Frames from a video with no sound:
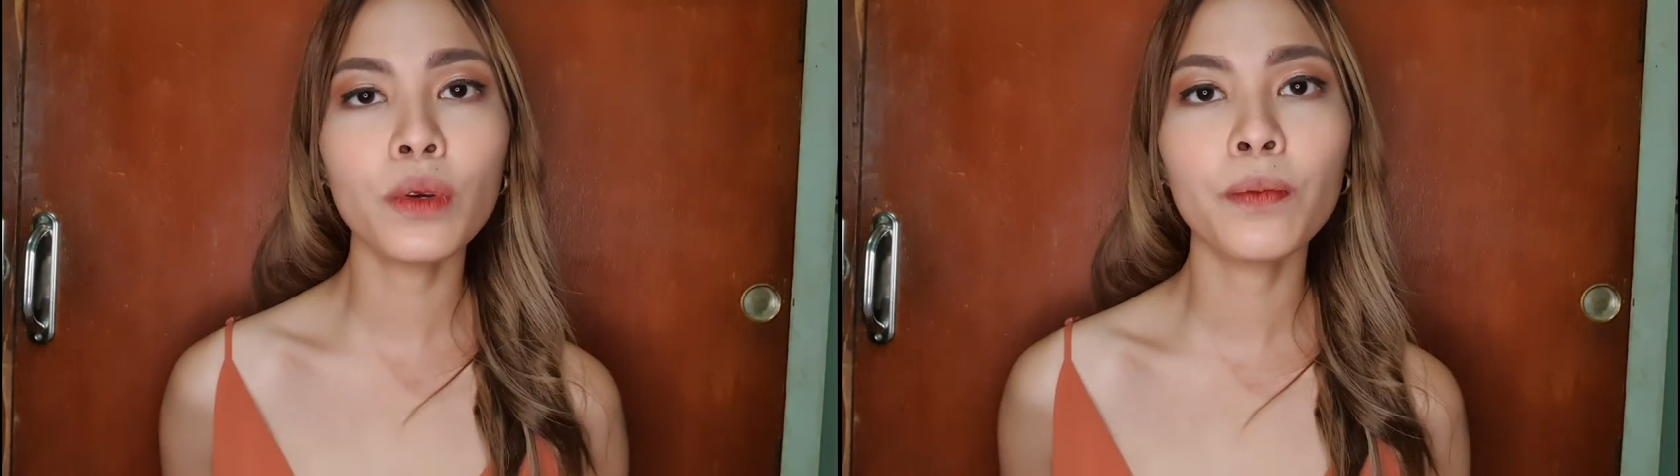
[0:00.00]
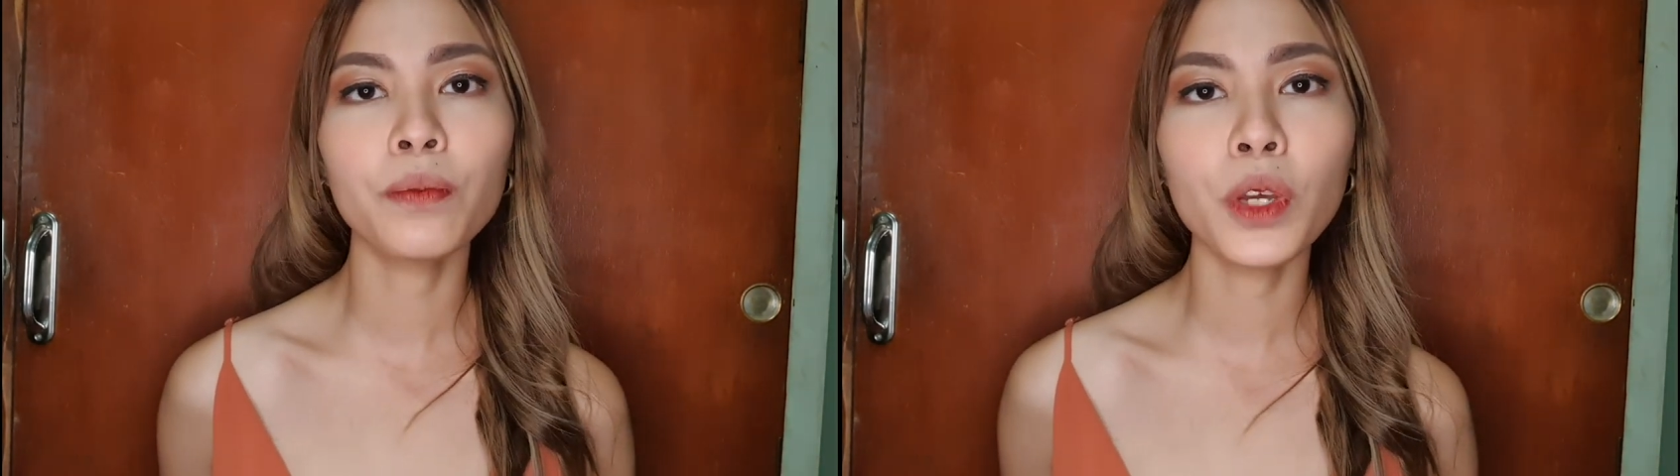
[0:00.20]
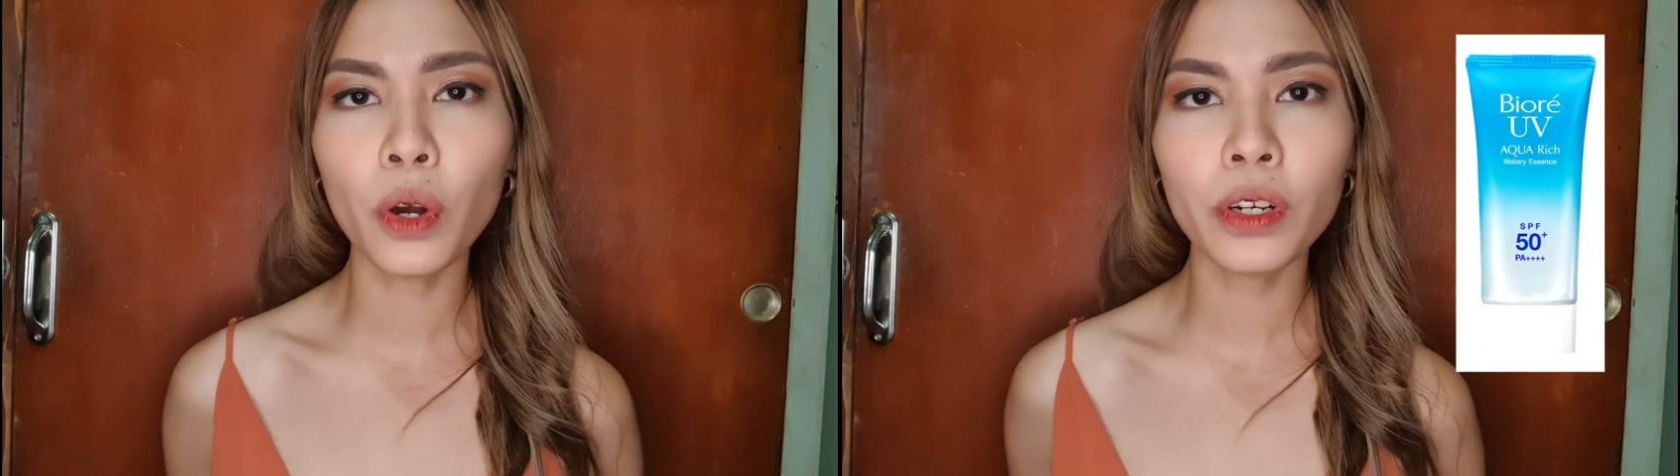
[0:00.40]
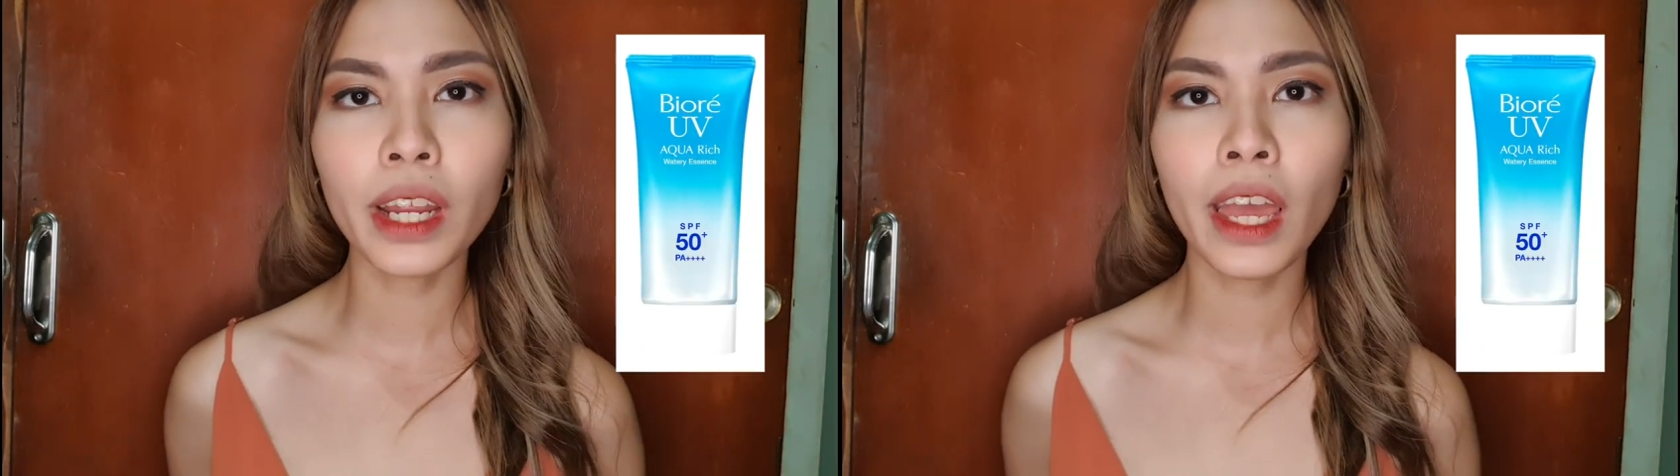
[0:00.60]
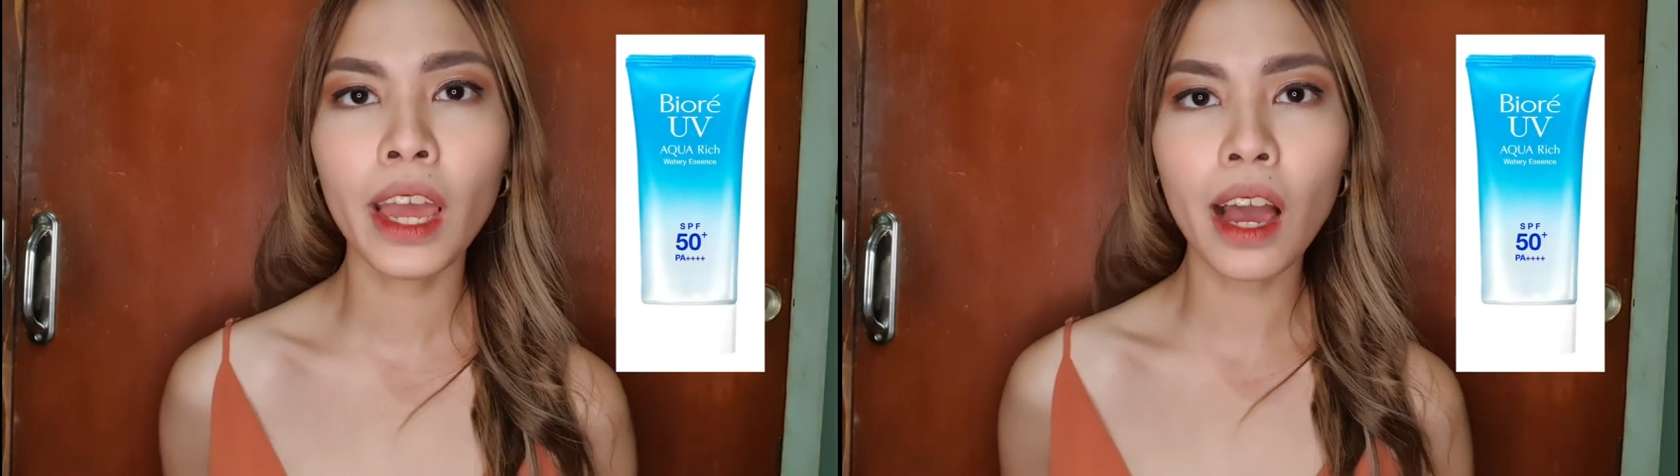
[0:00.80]
yung
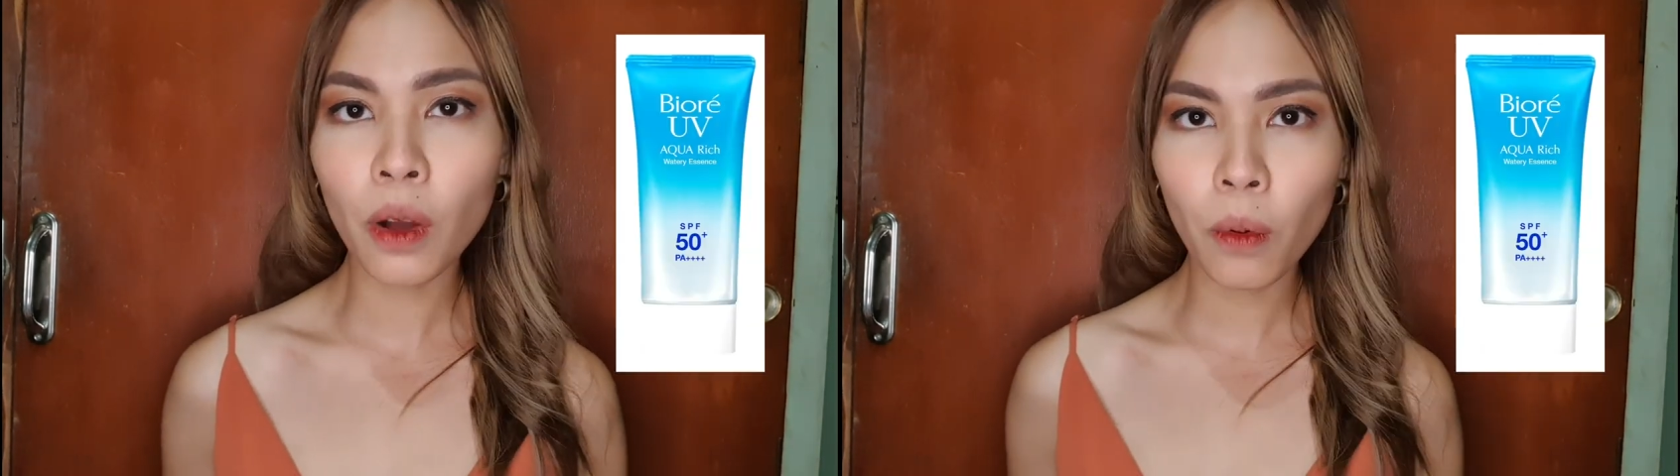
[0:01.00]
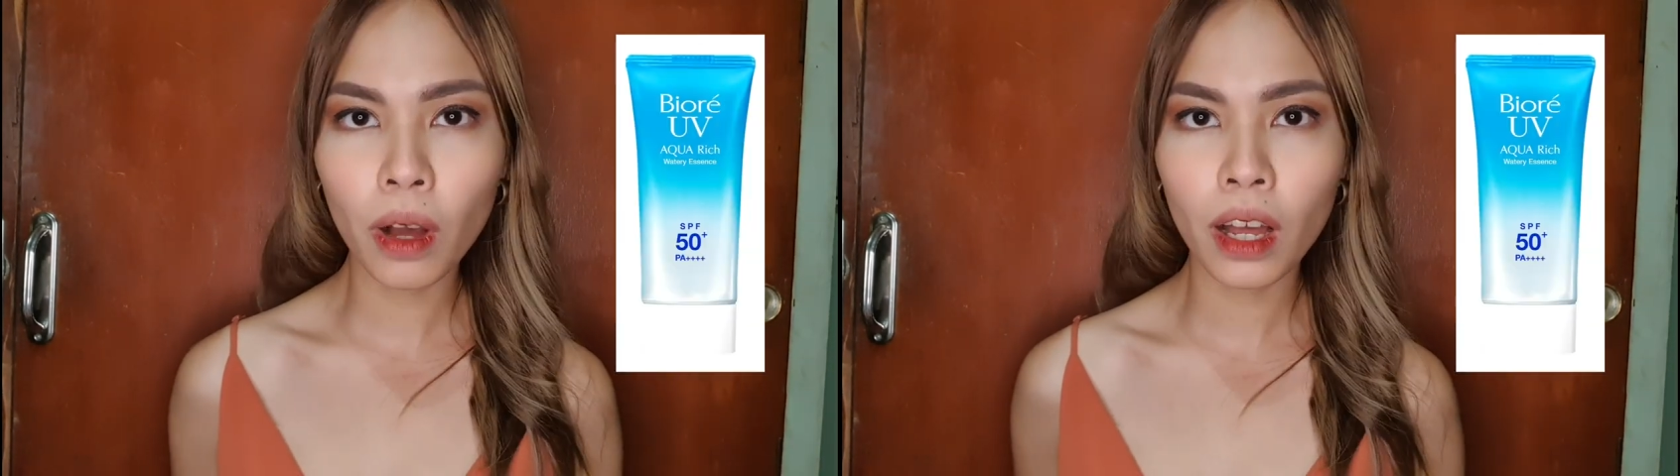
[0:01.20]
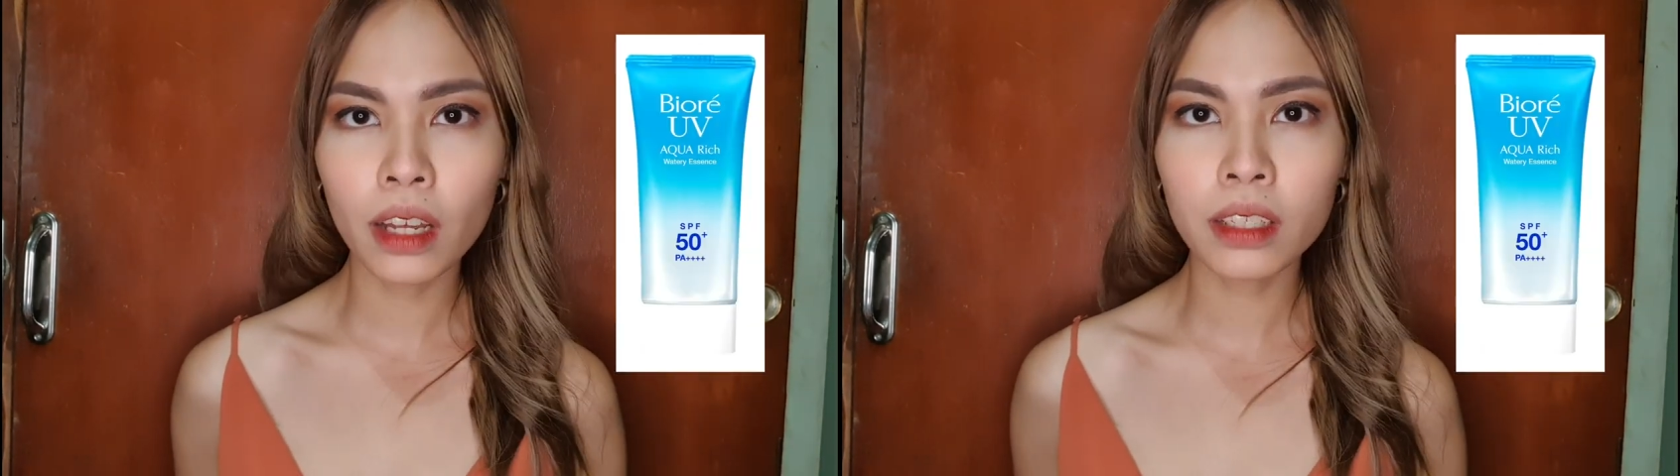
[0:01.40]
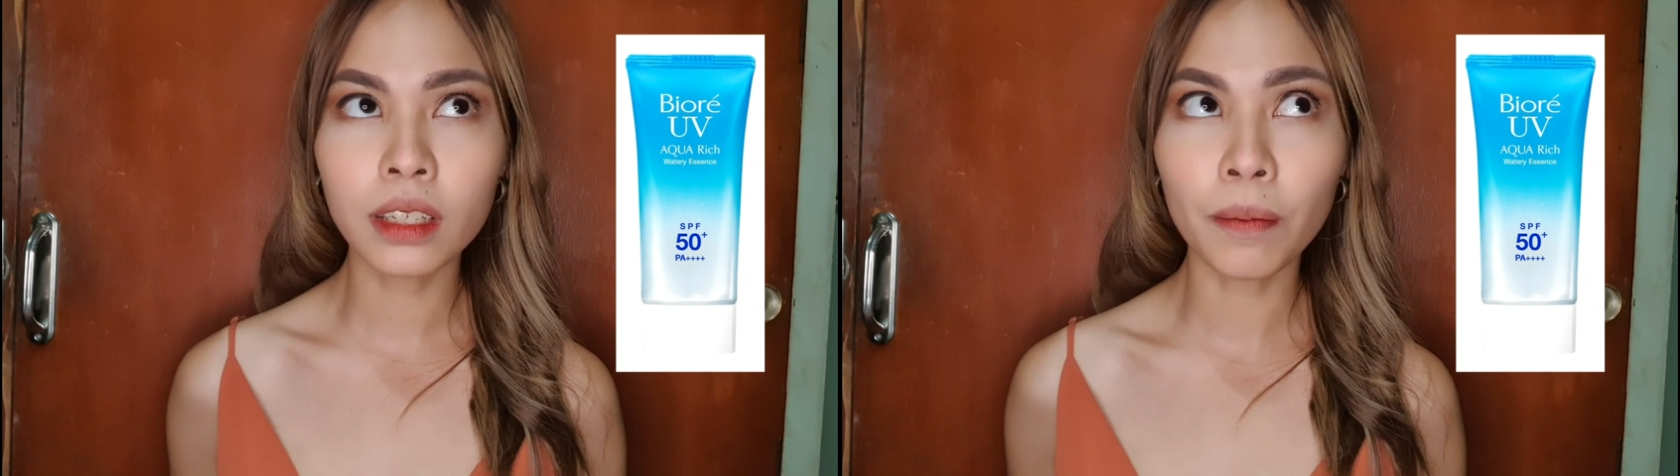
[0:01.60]
Biore Aqua